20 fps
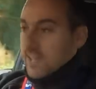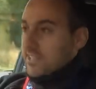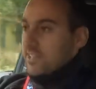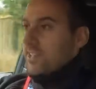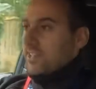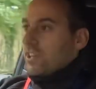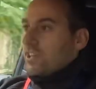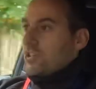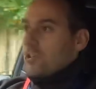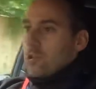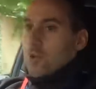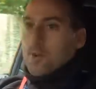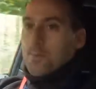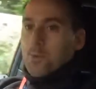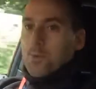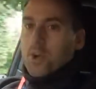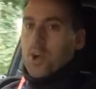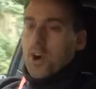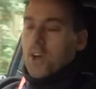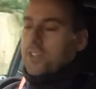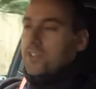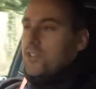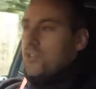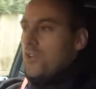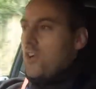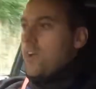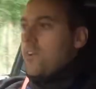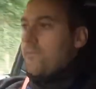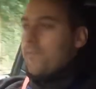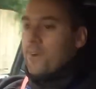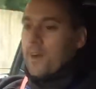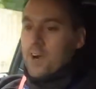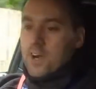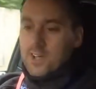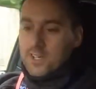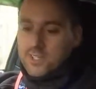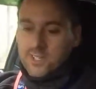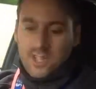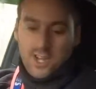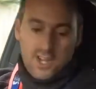It's an enjoyable car to drive
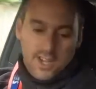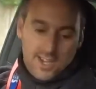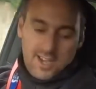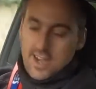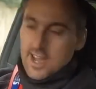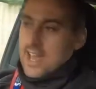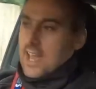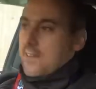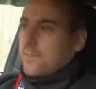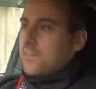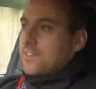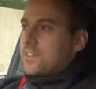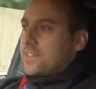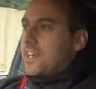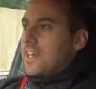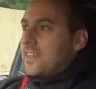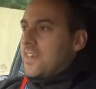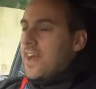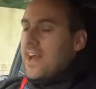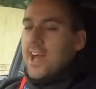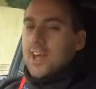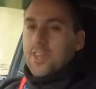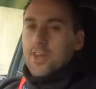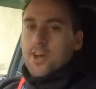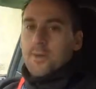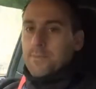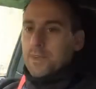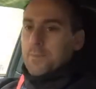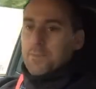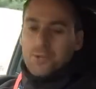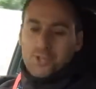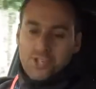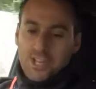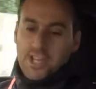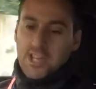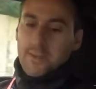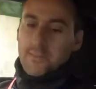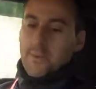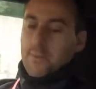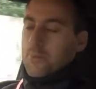fast, I have to say that, and I'm going to push it a
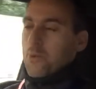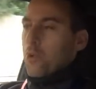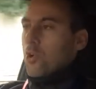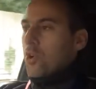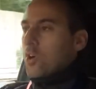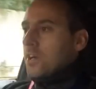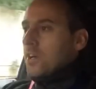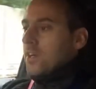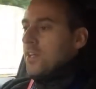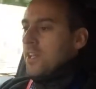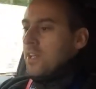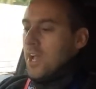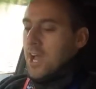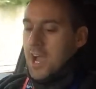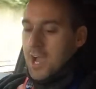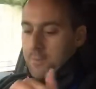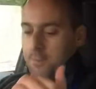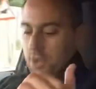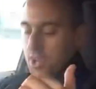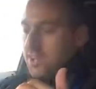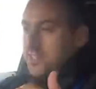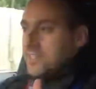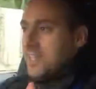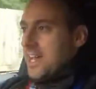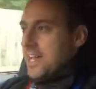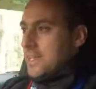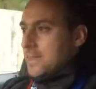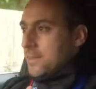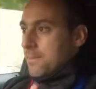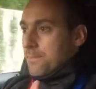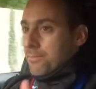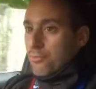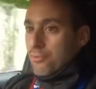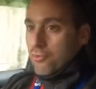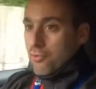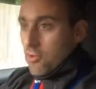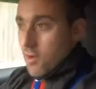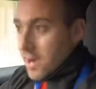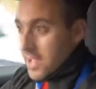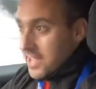little bit more. Like I say, the
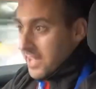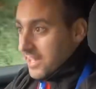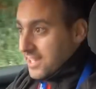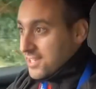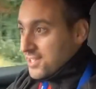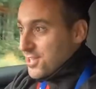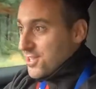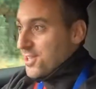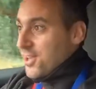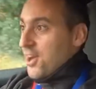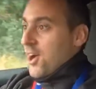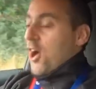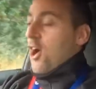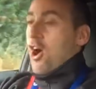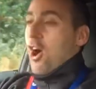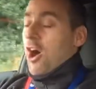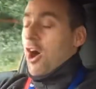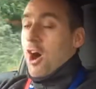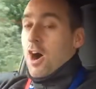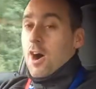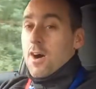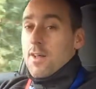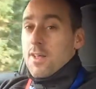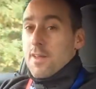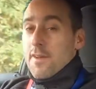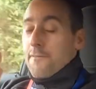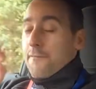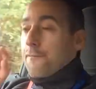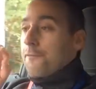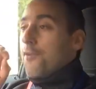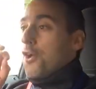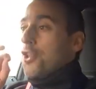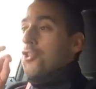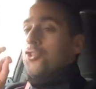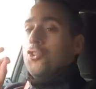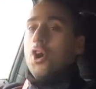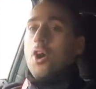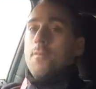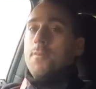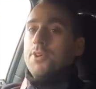brakes are
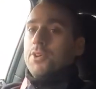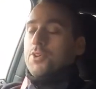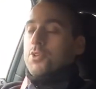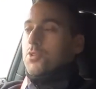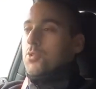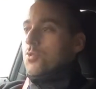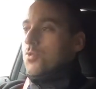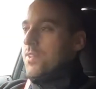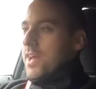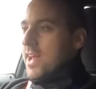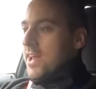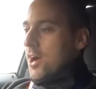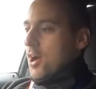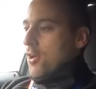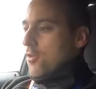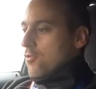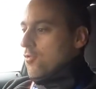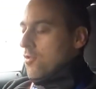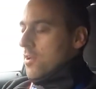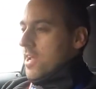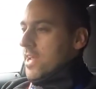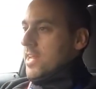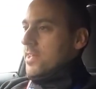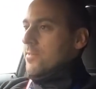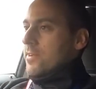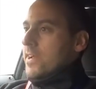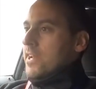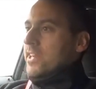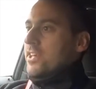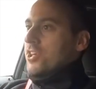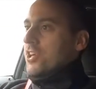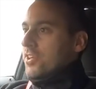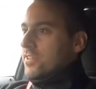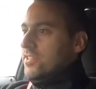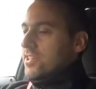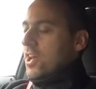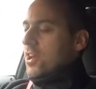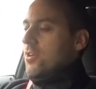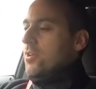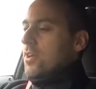phenomenal. They are really, really good.
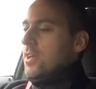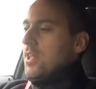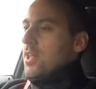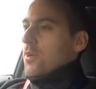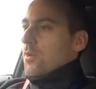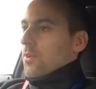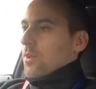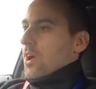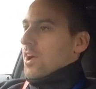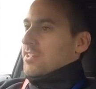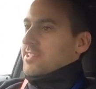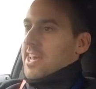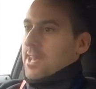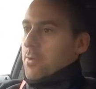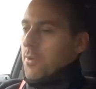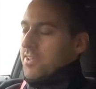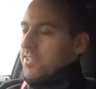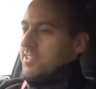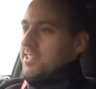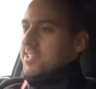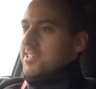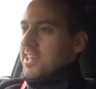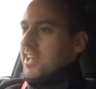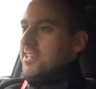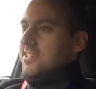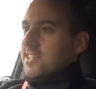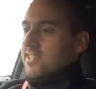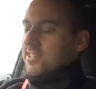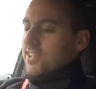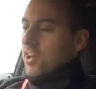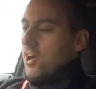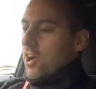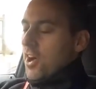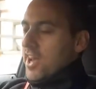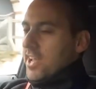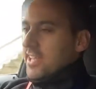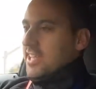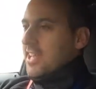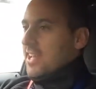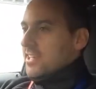So like I say, once this gets into the
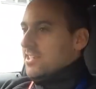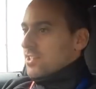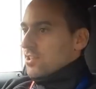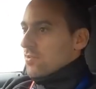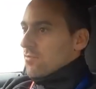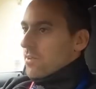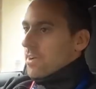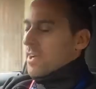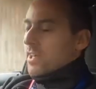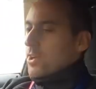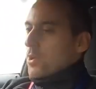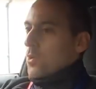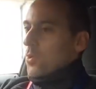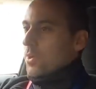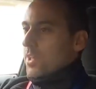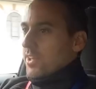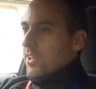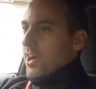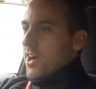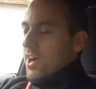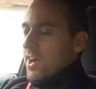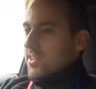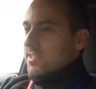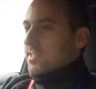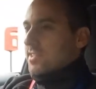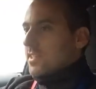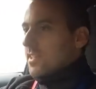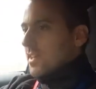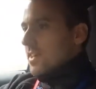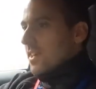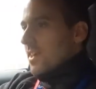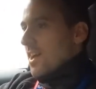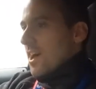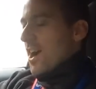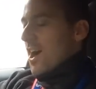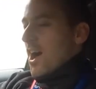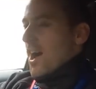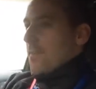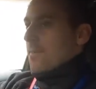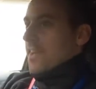high gears and you're really hauling arse,
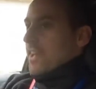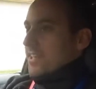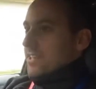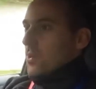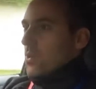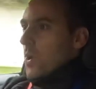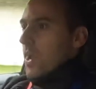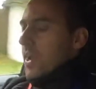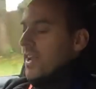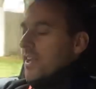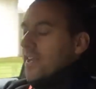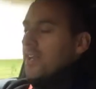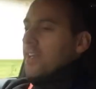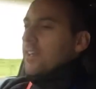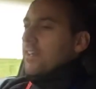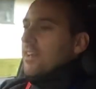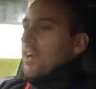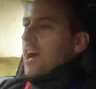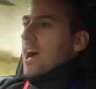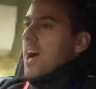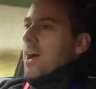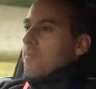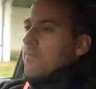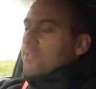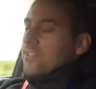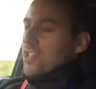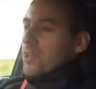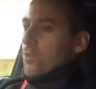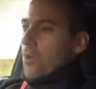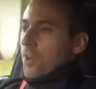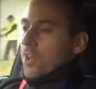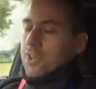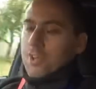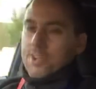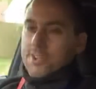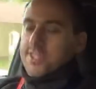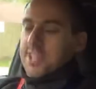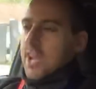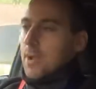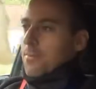it's quick. So you want a
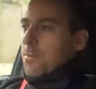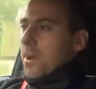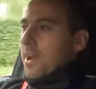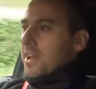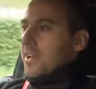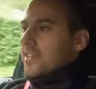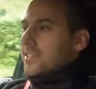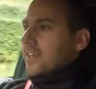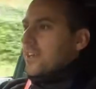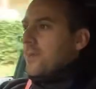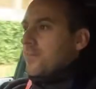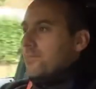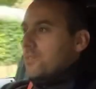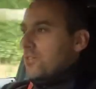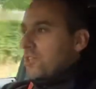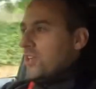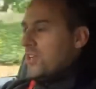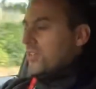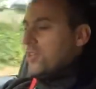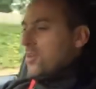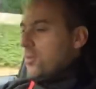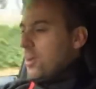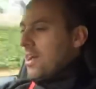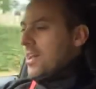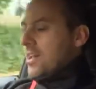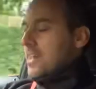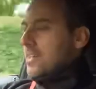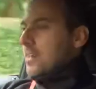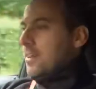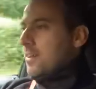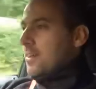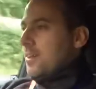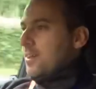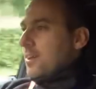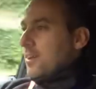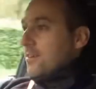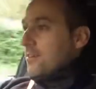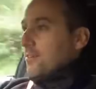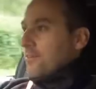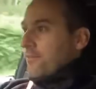good set of brakes, and I'm just going to do a
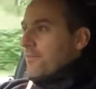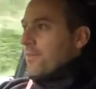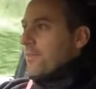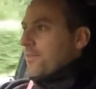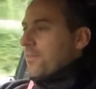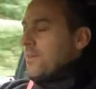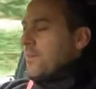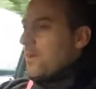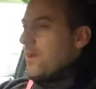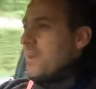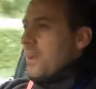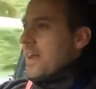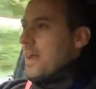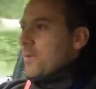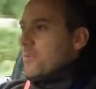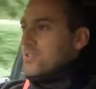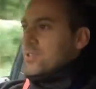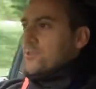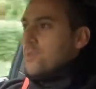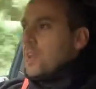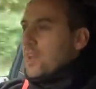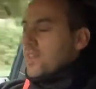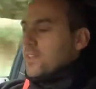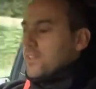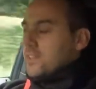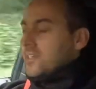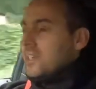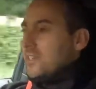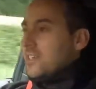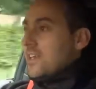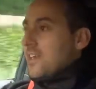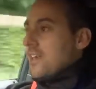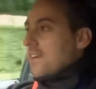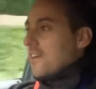50 mile an hour, which is where this is.